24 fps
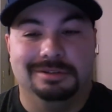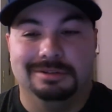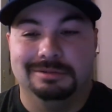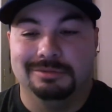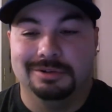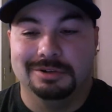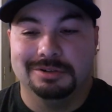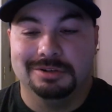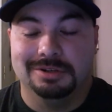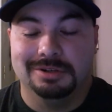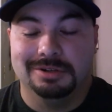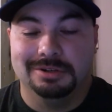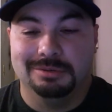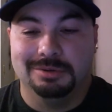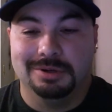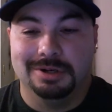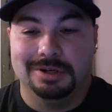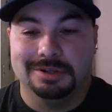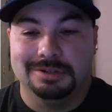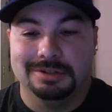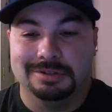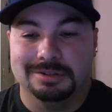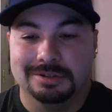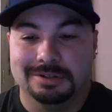frustrating to
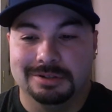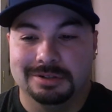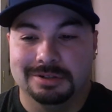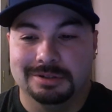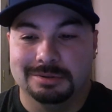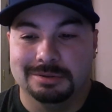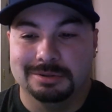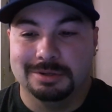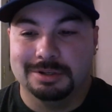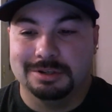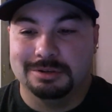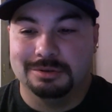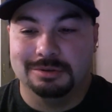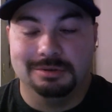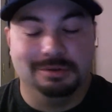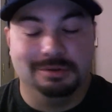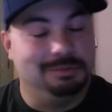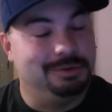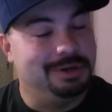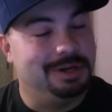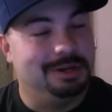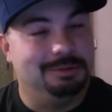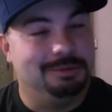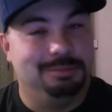watch, uh, especially when
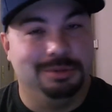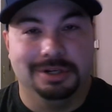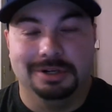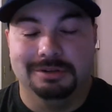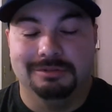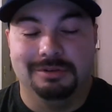we had plenty